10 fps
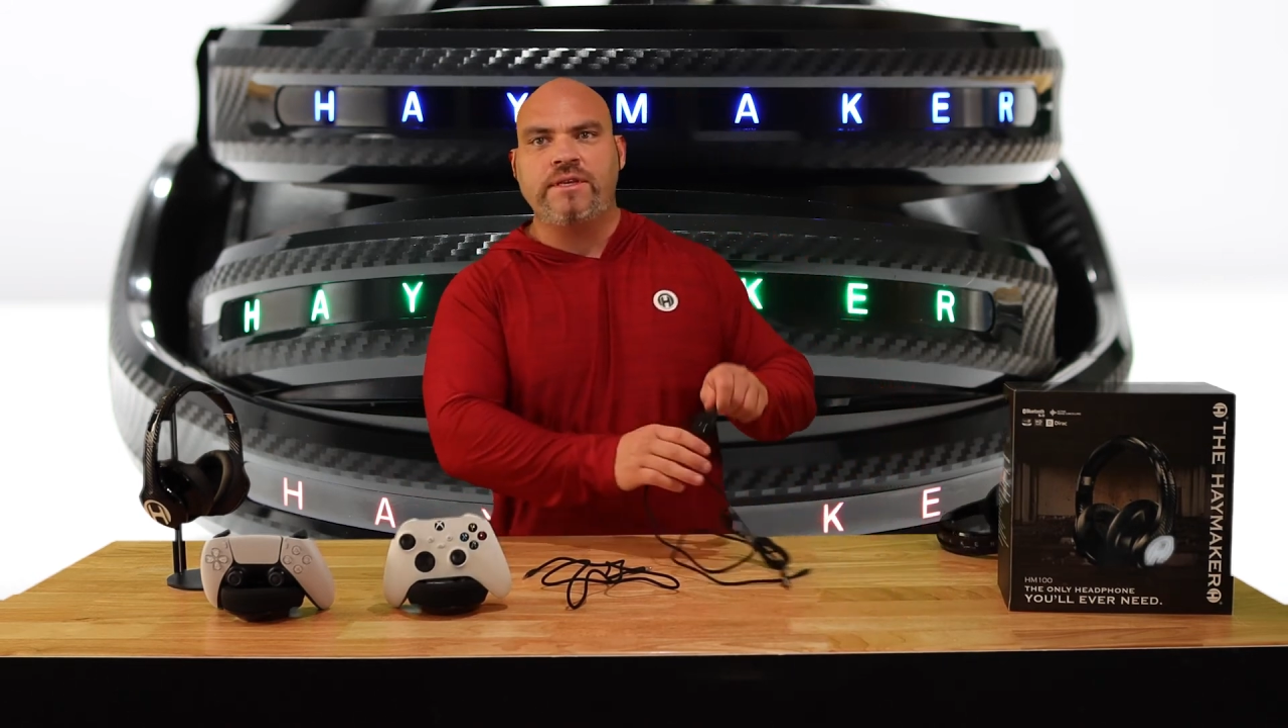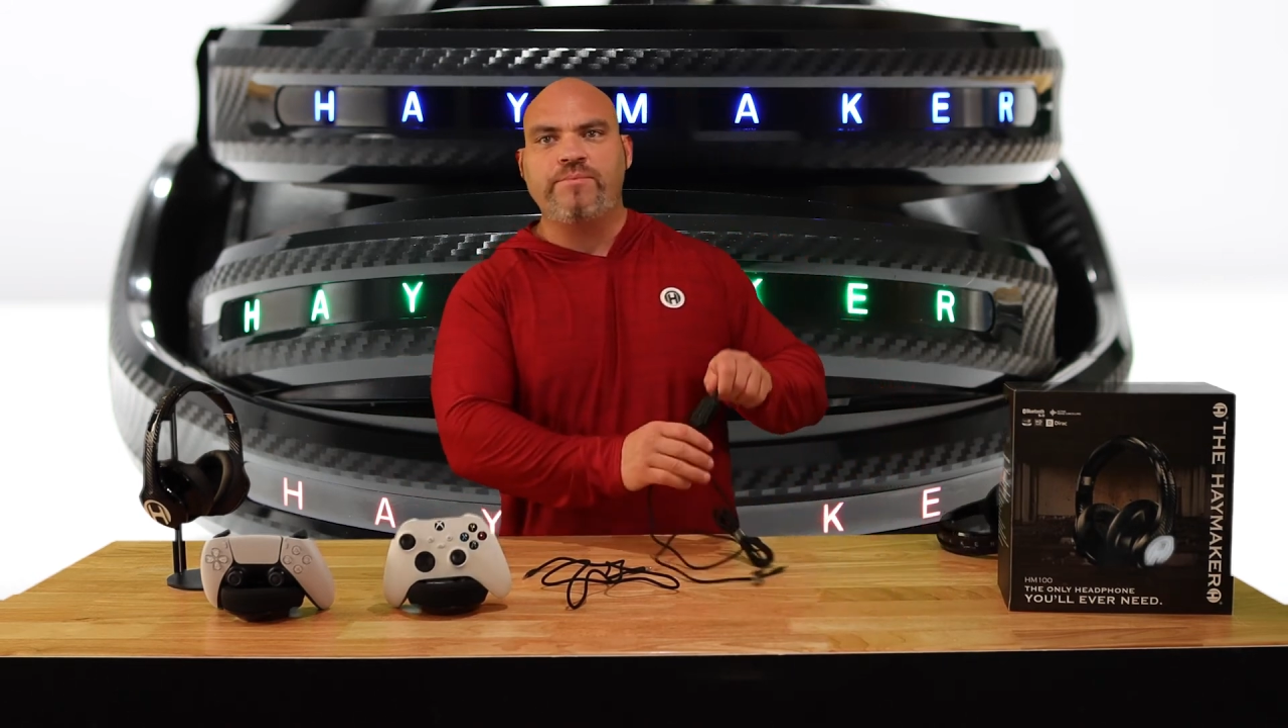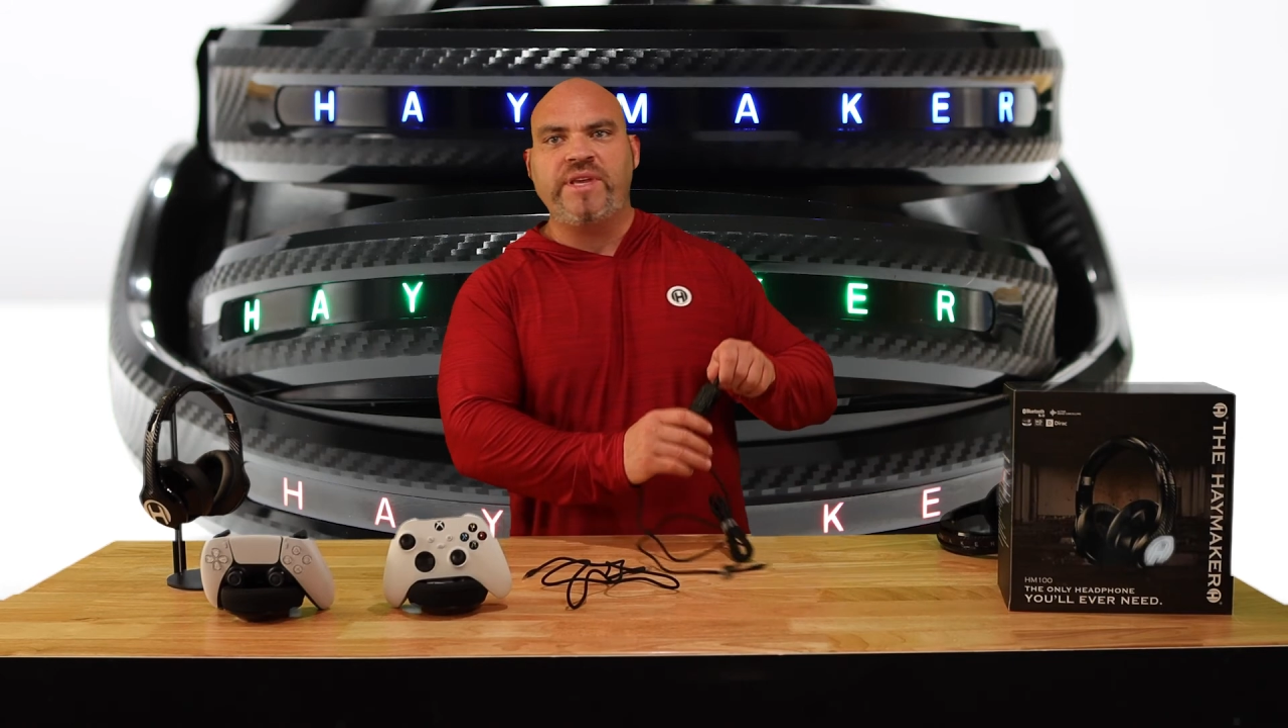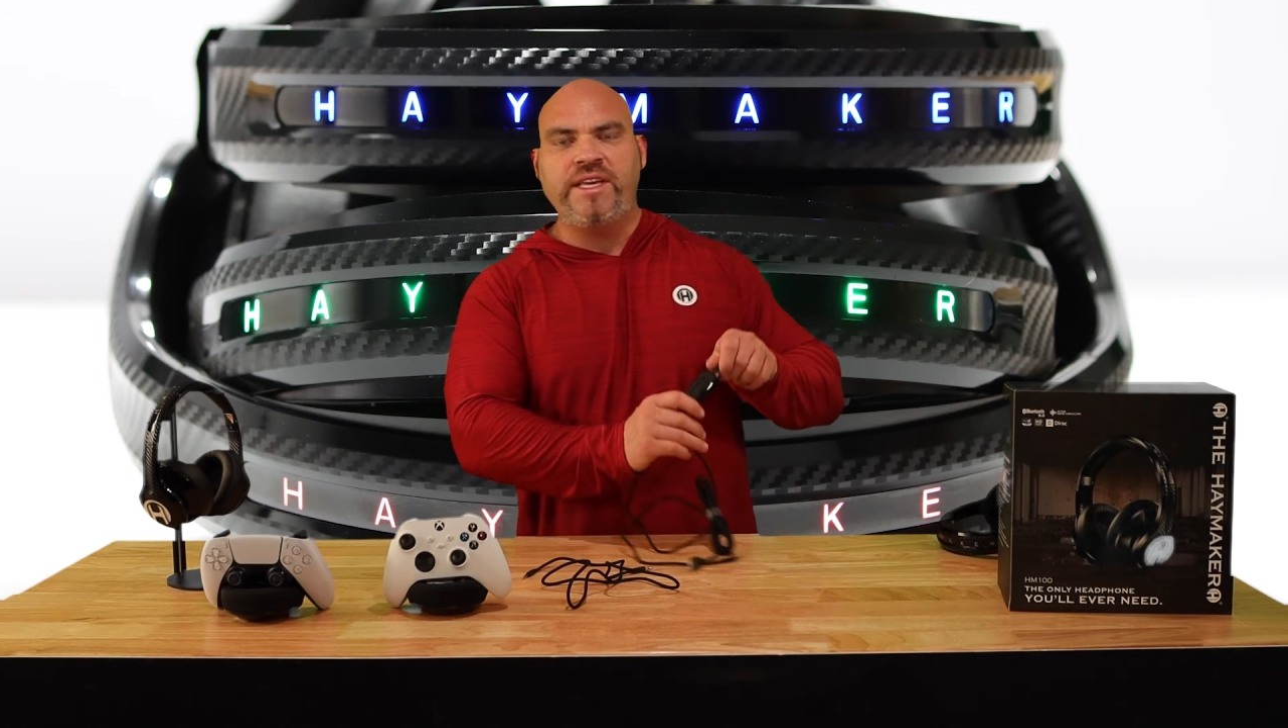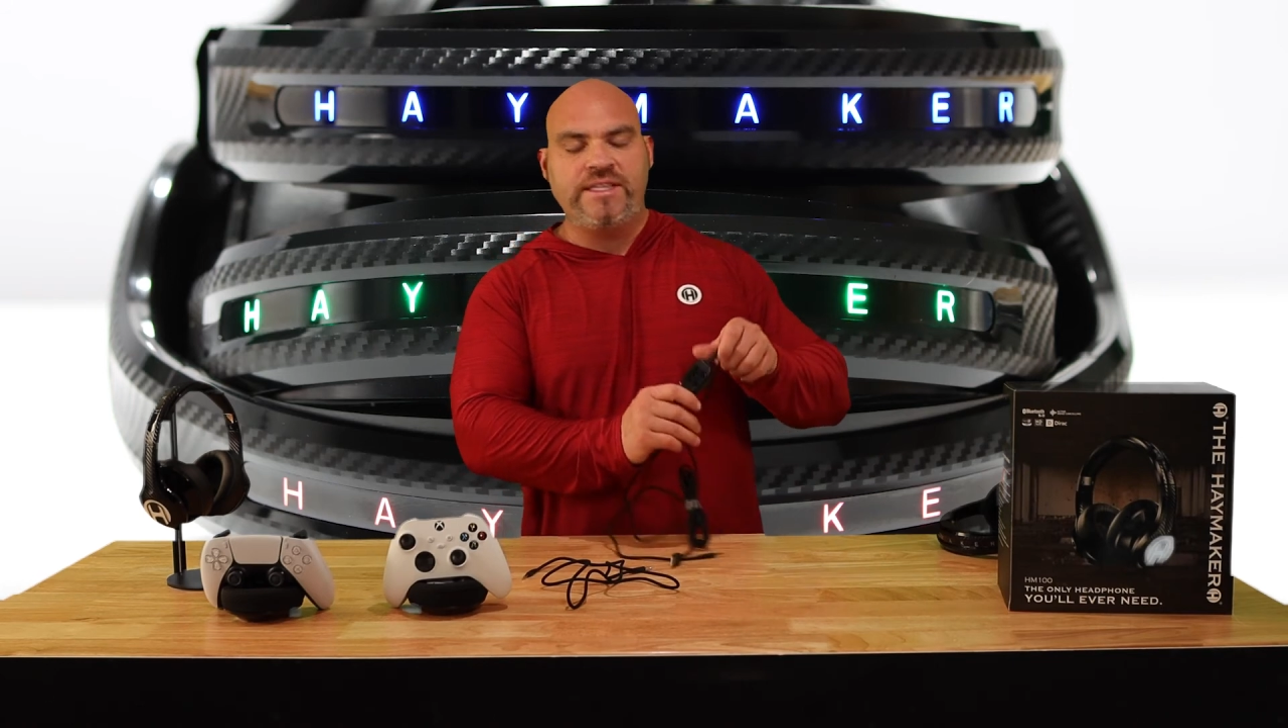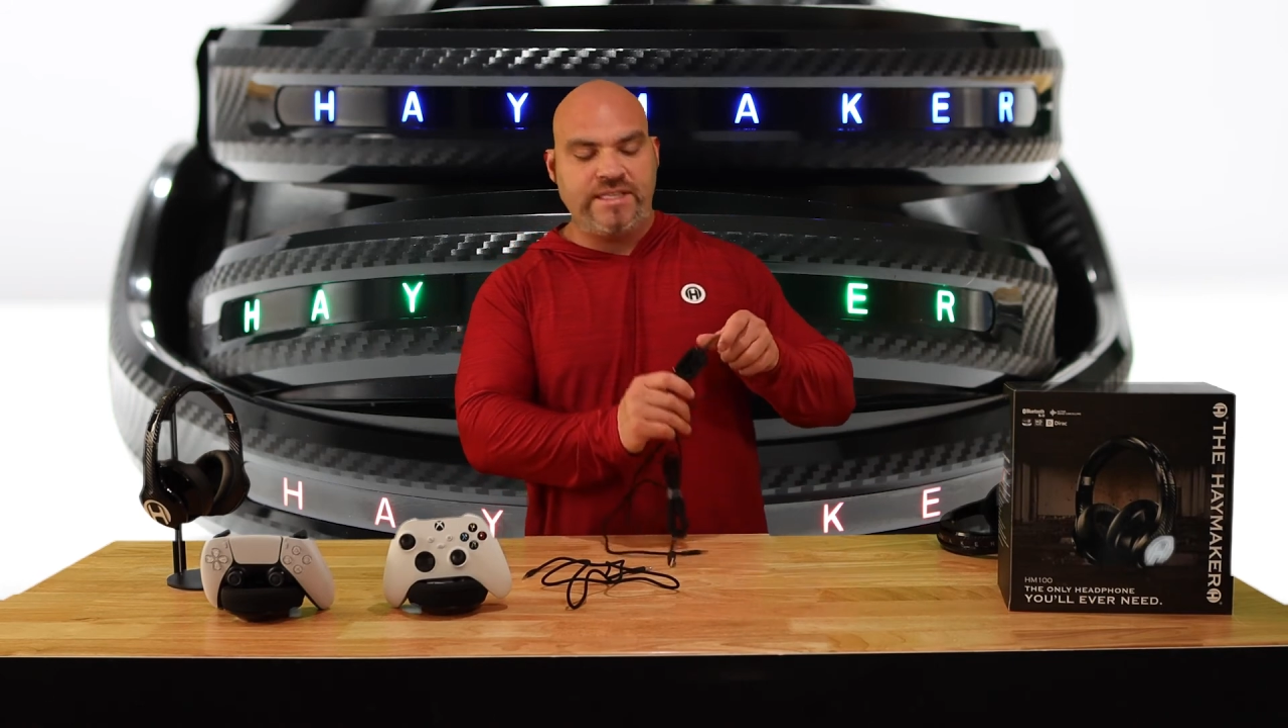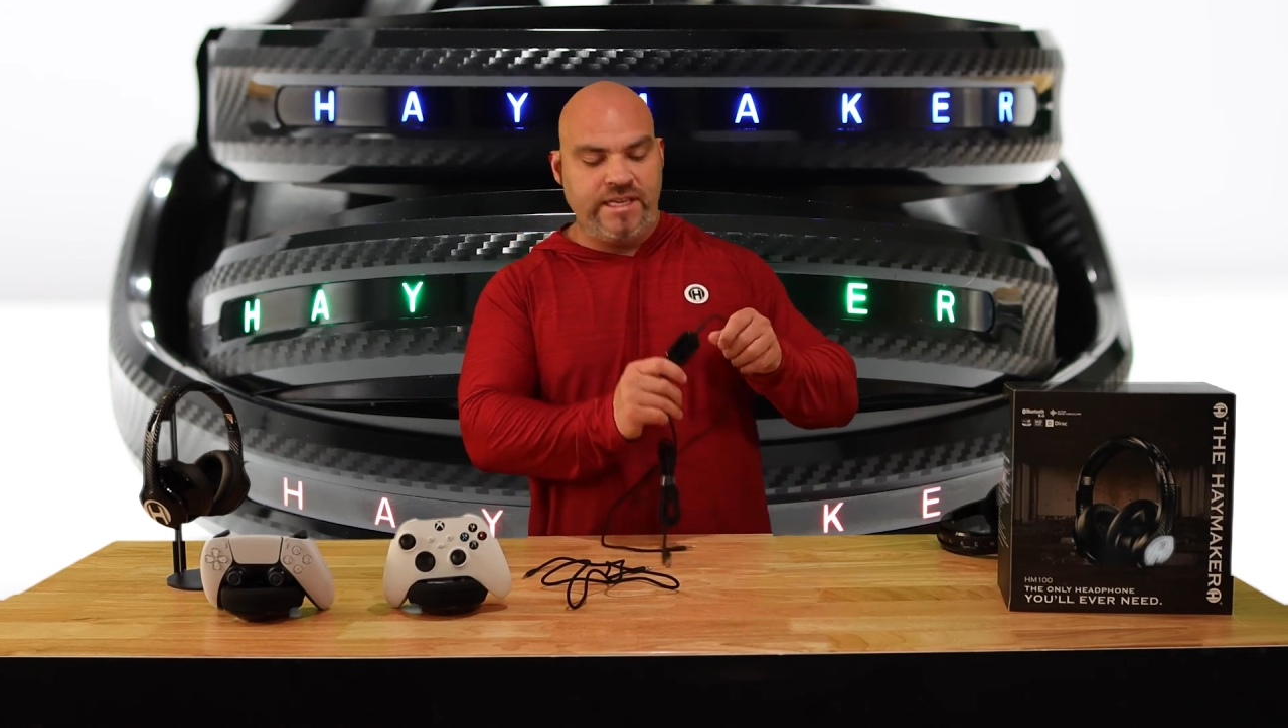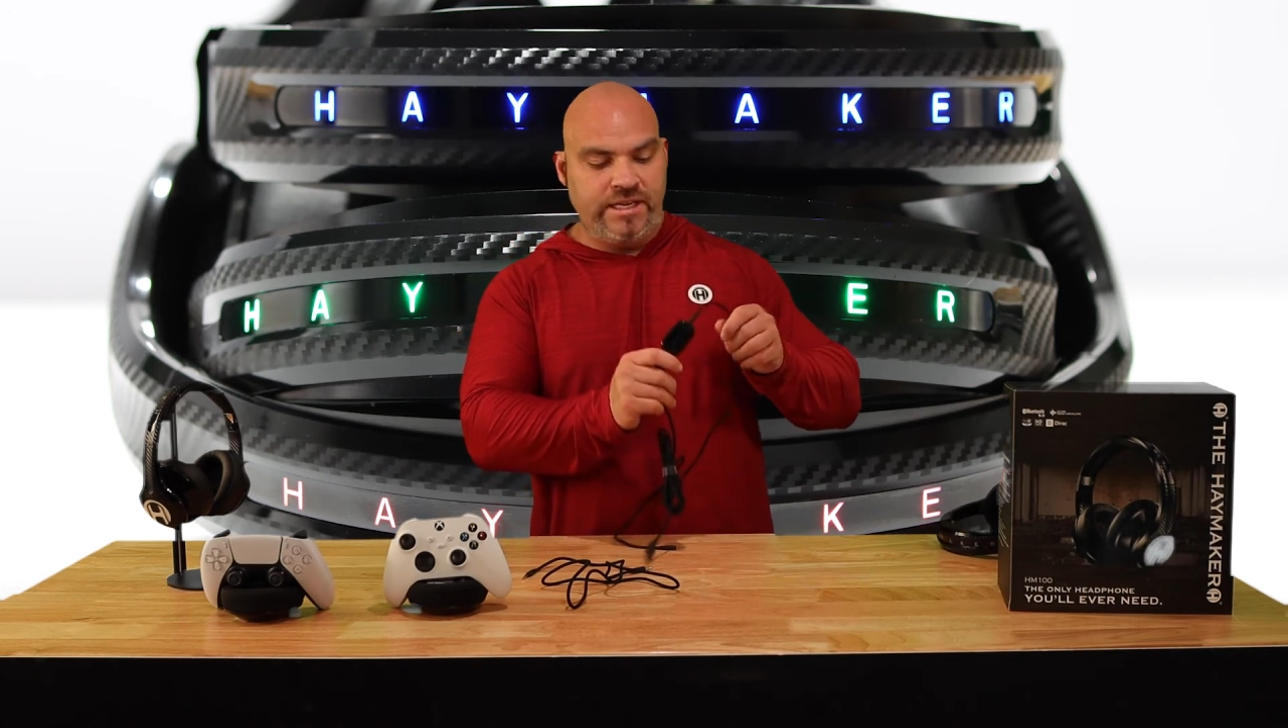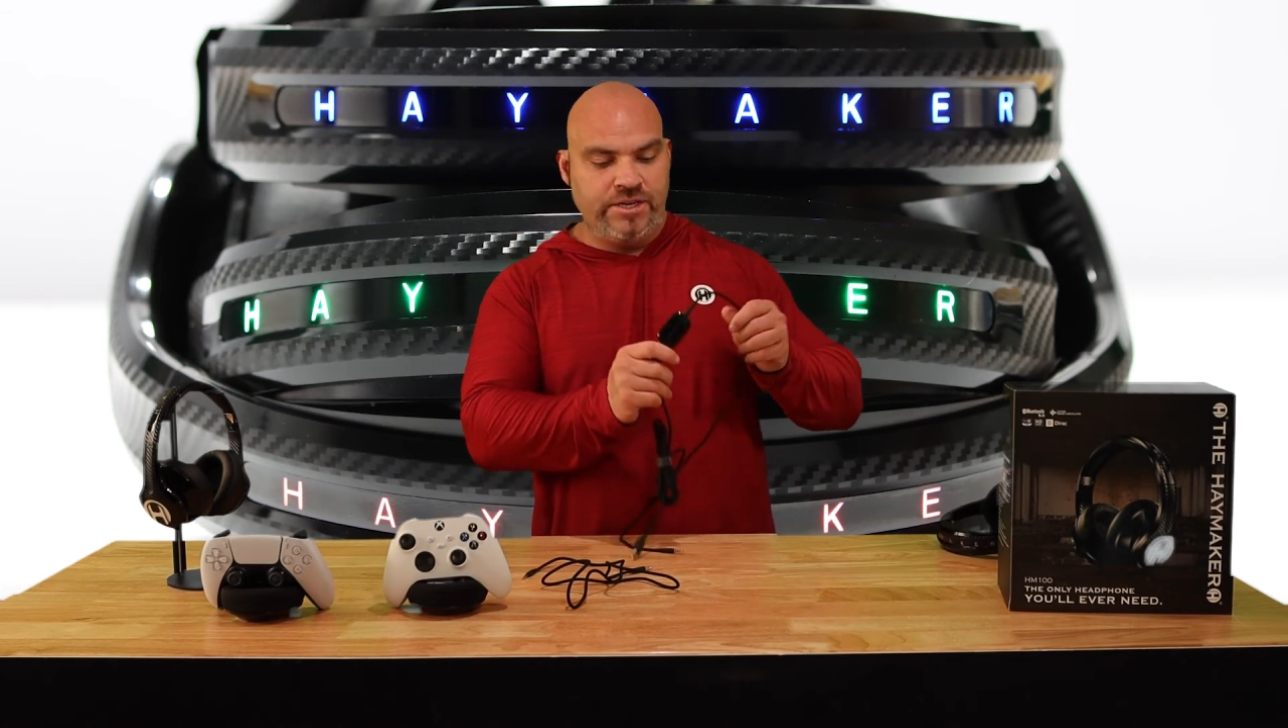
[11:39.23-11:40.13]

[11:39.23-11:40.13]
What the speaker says: PC